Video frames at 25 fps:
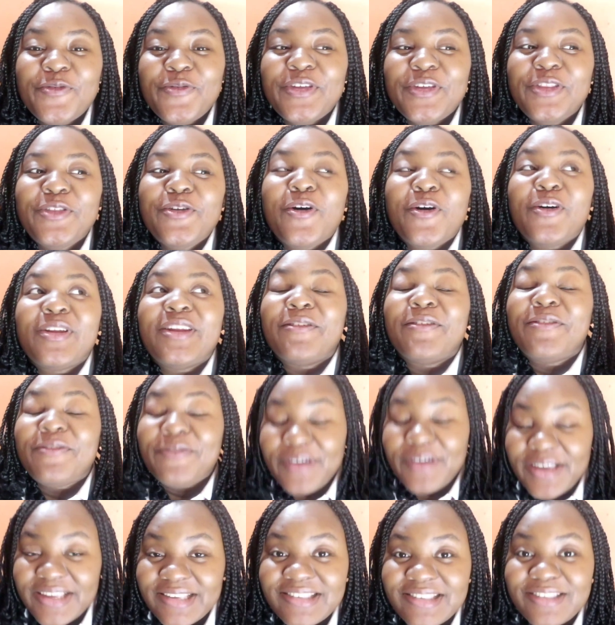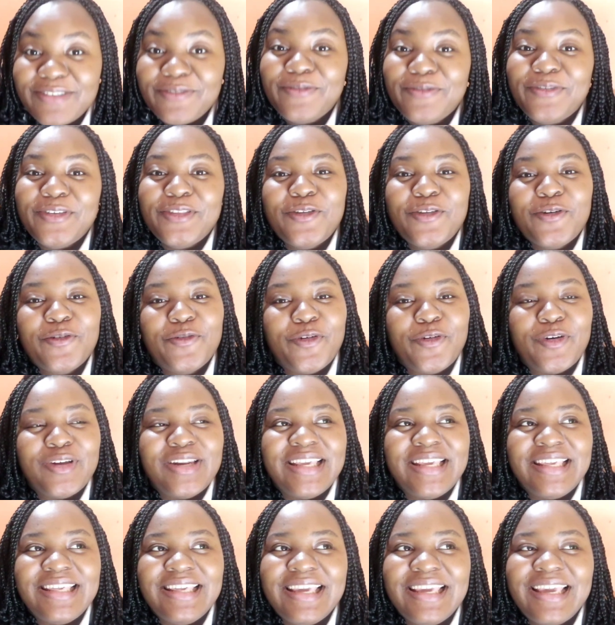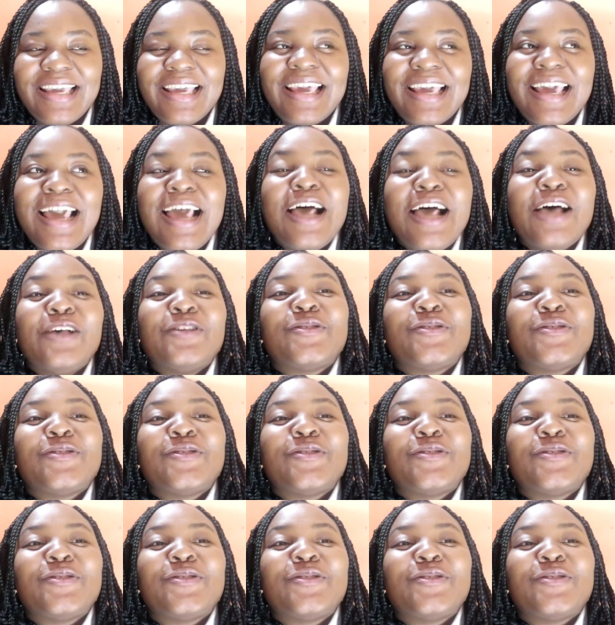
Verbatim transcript: video the first video for the year